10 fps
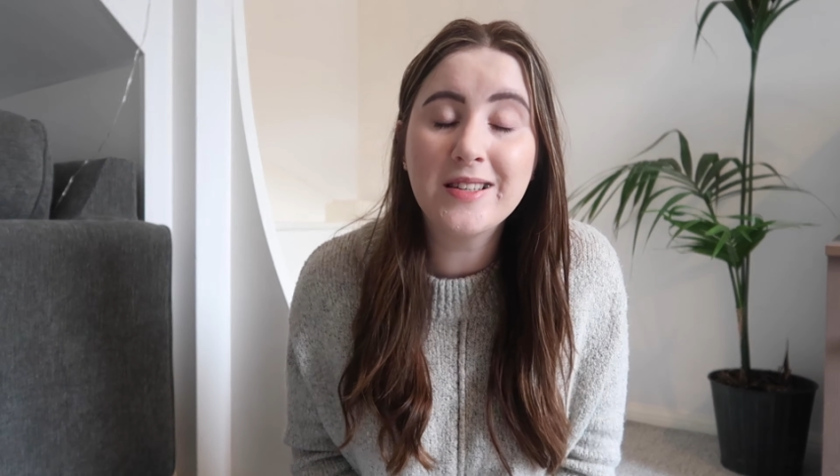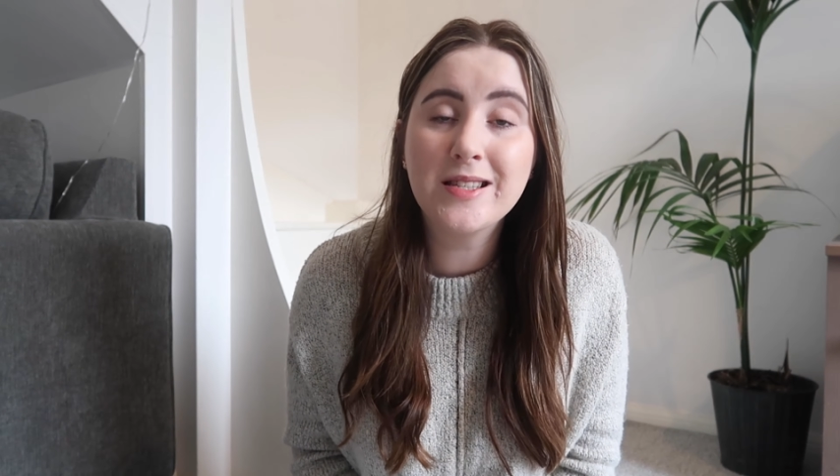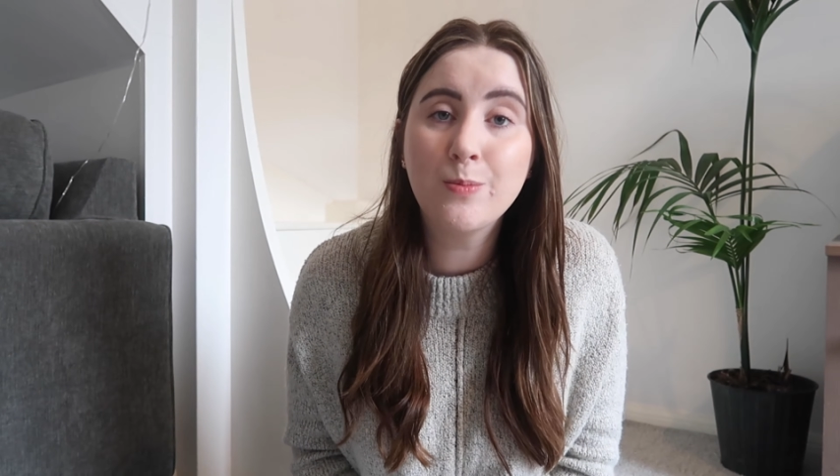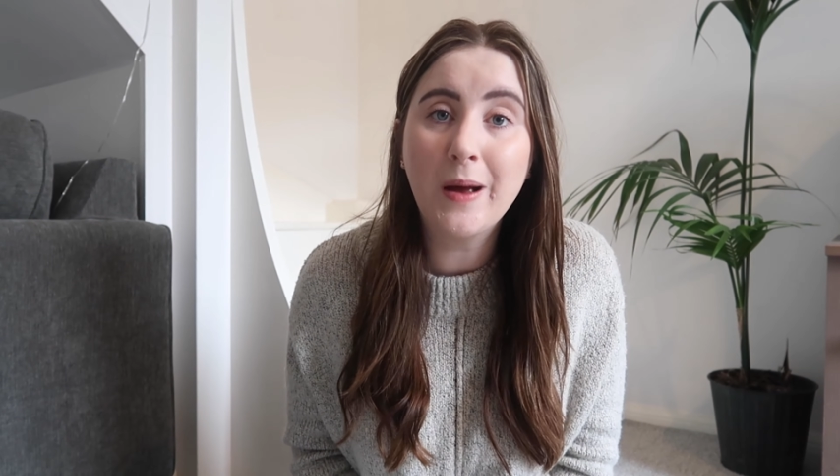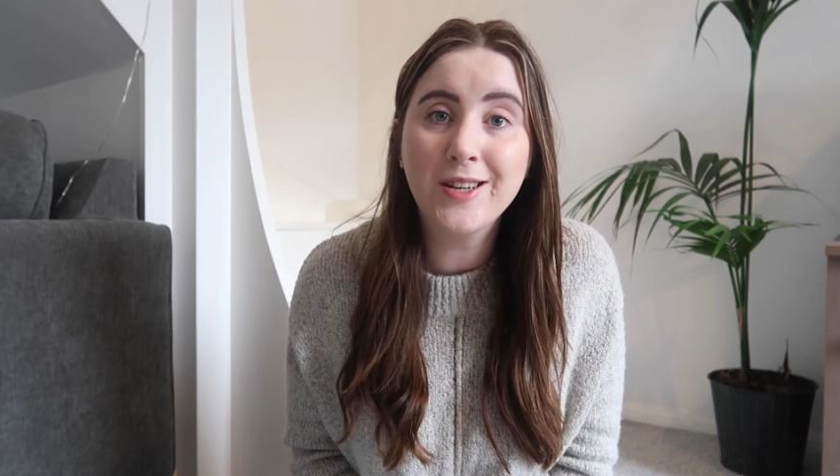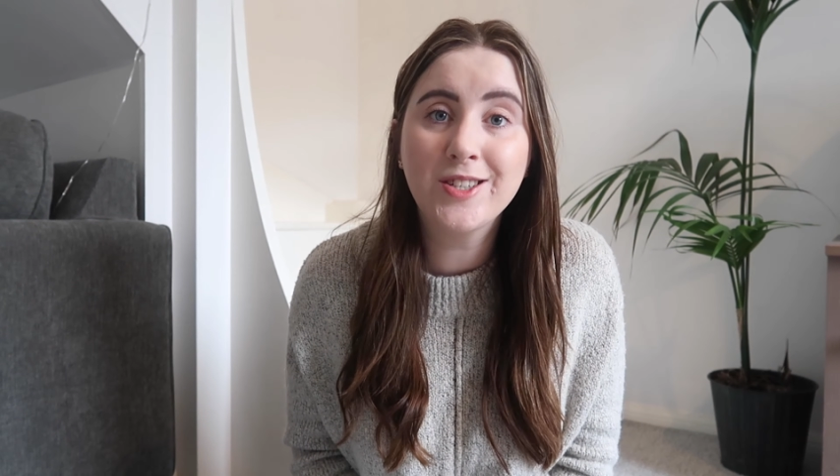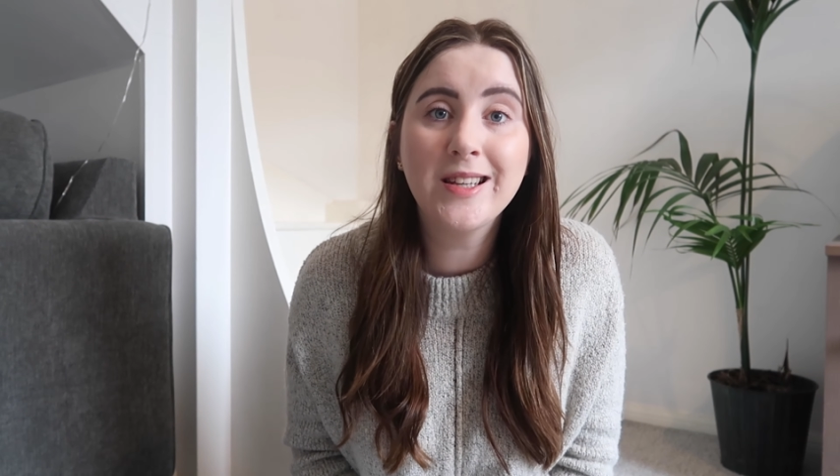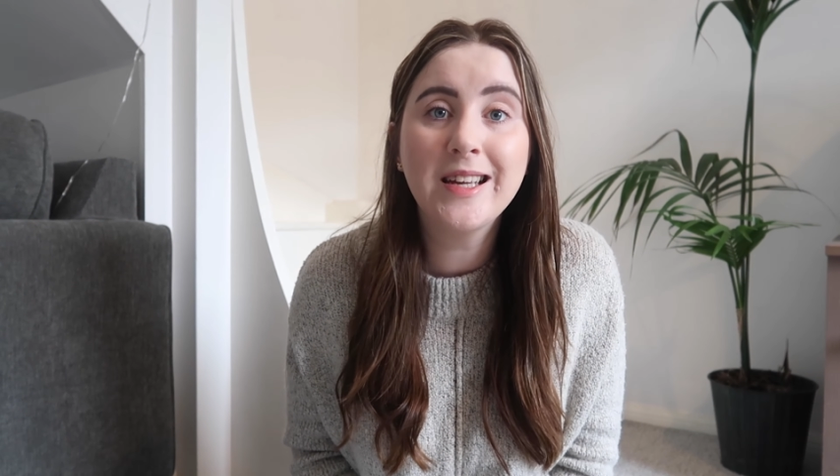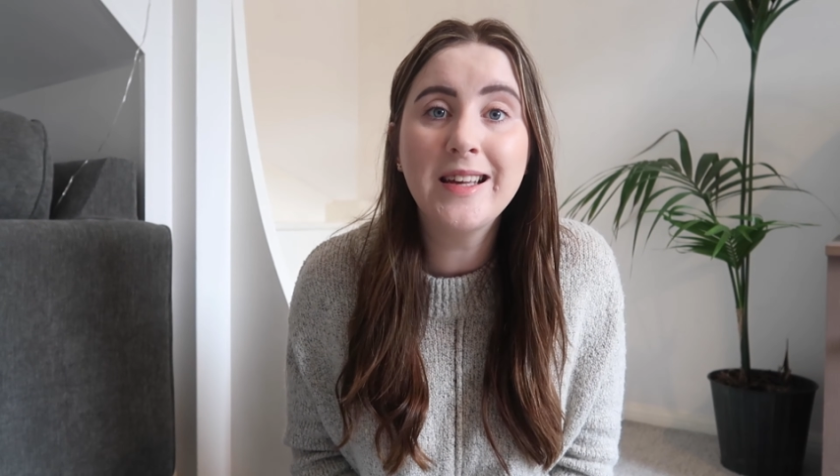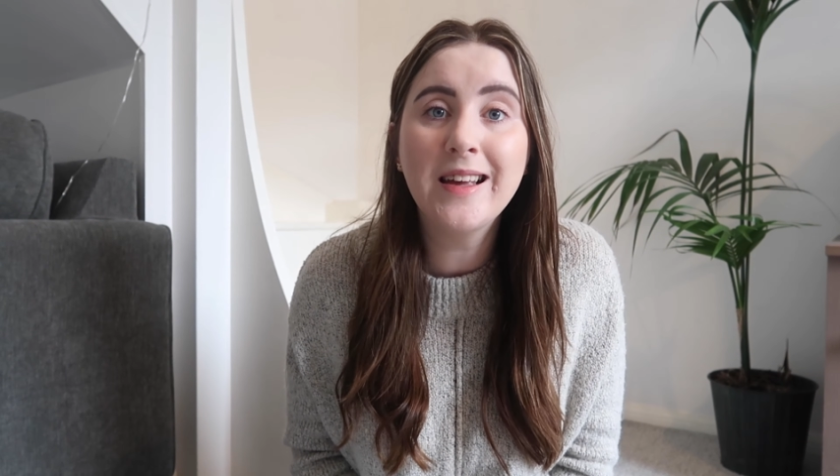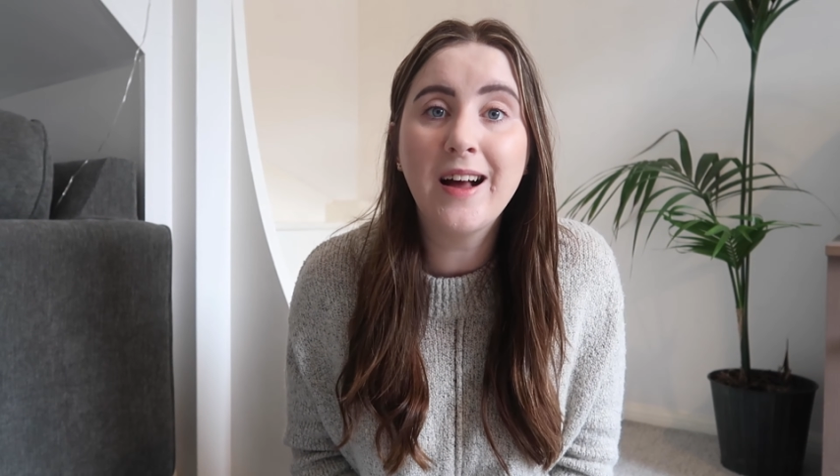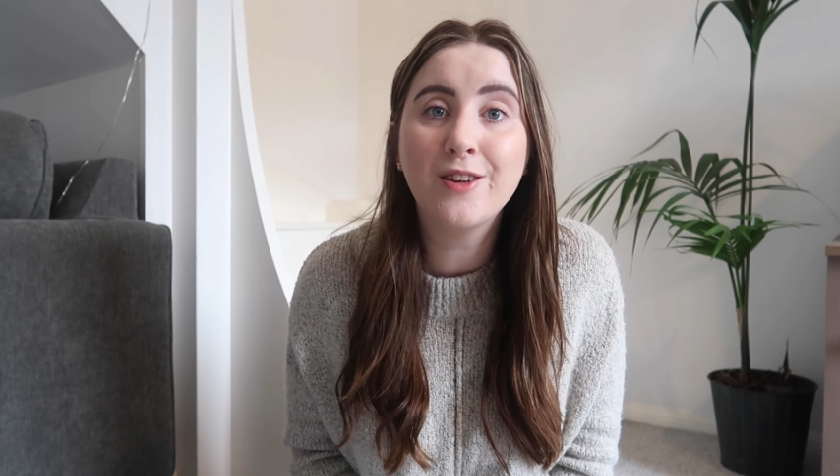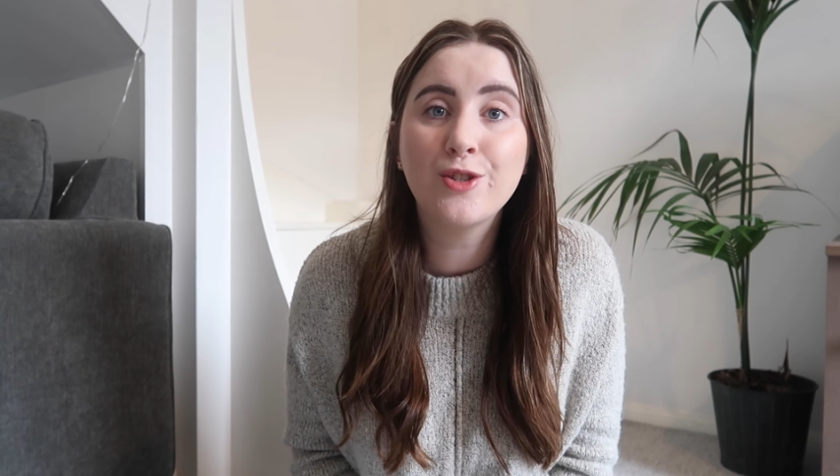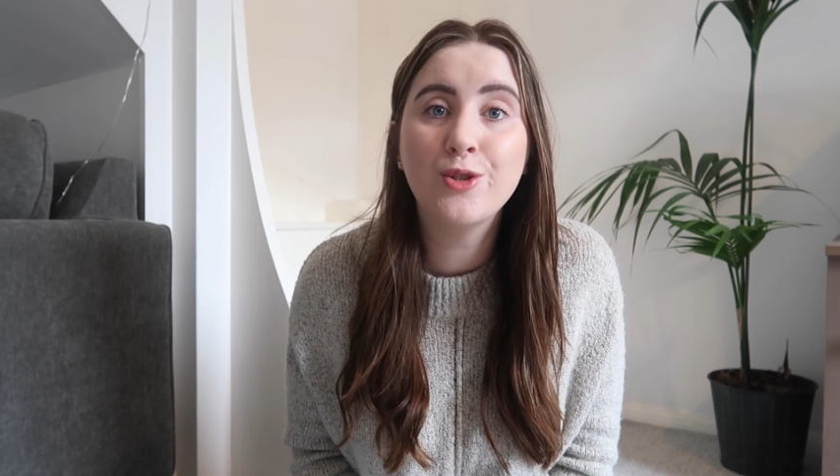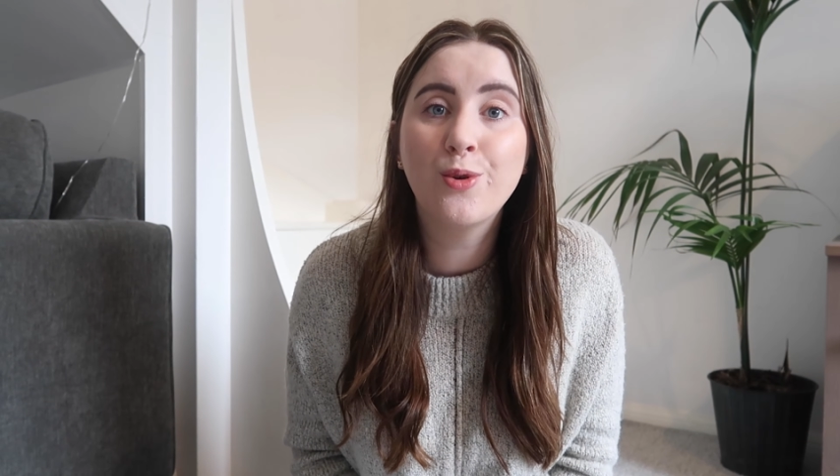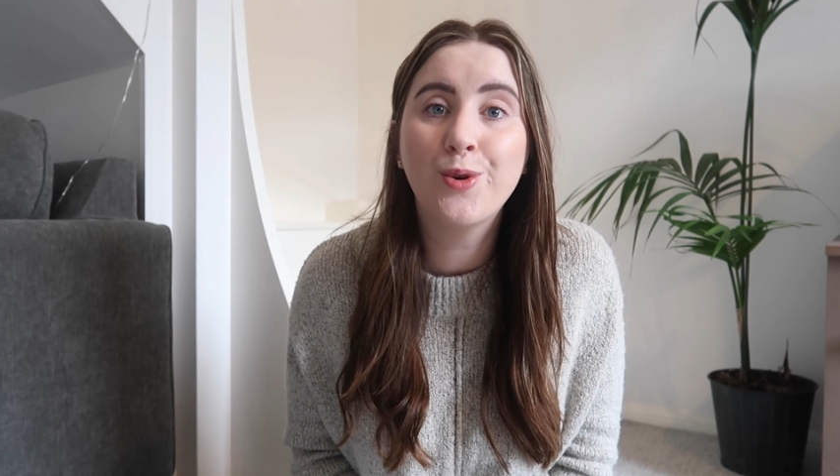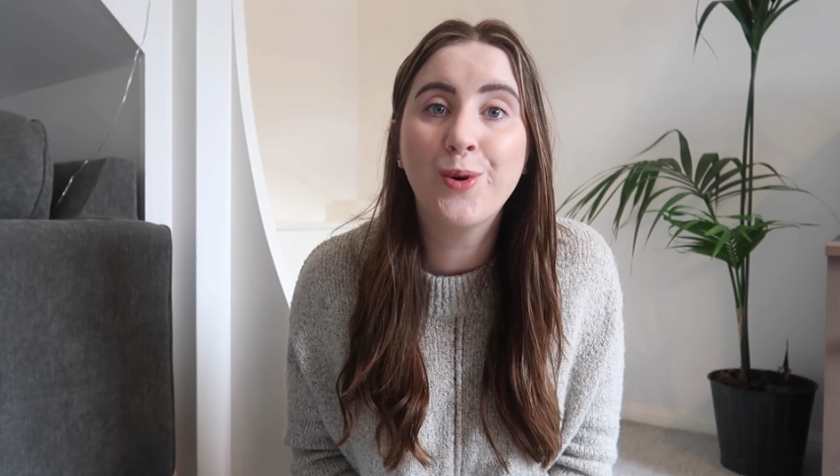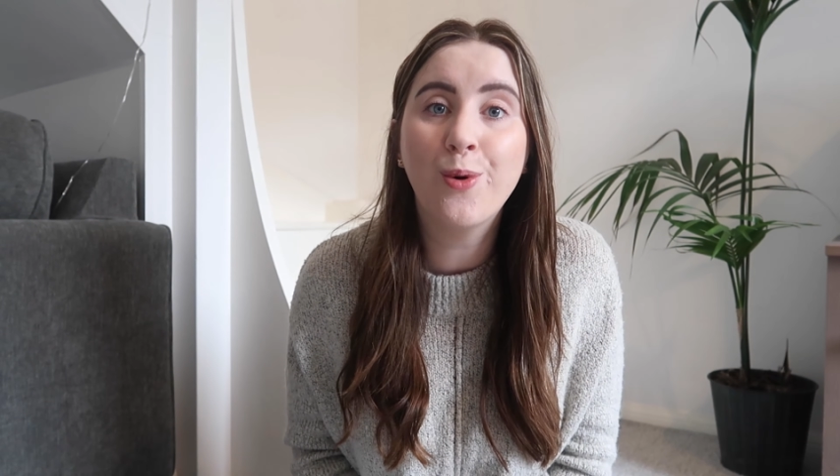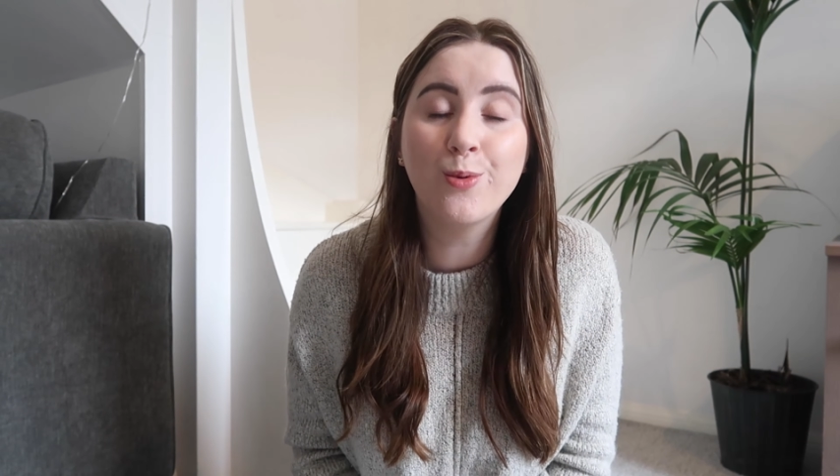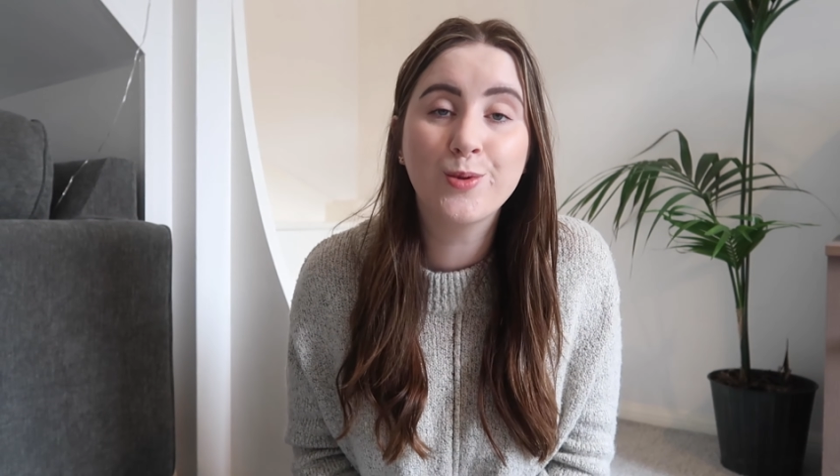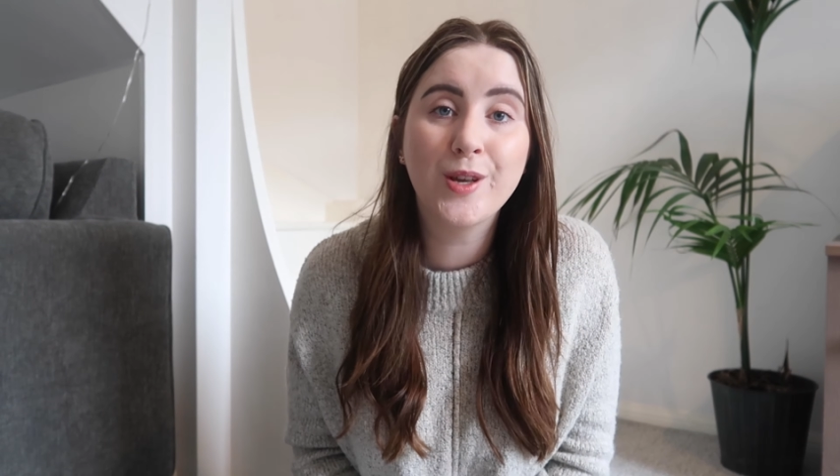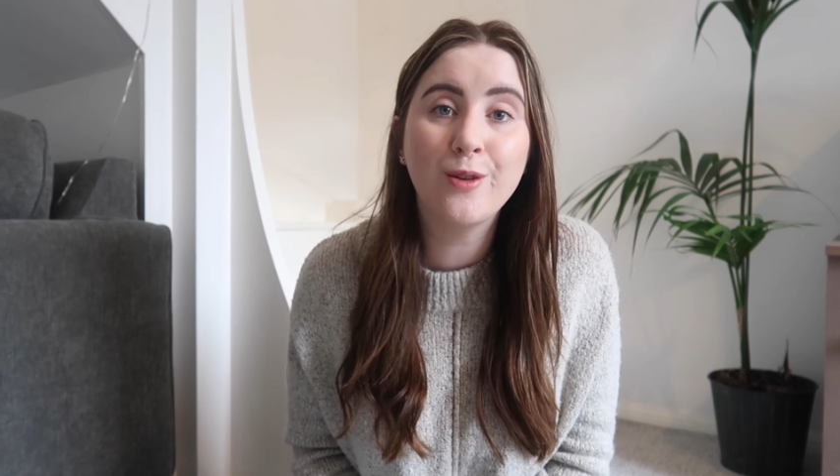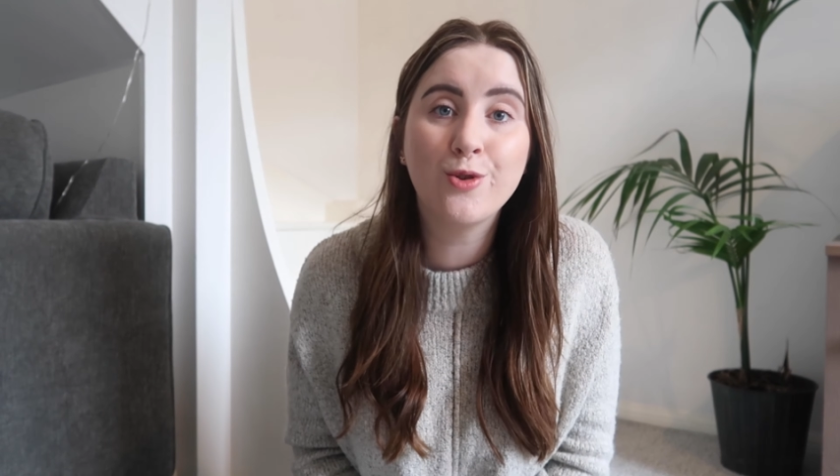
especially as you're also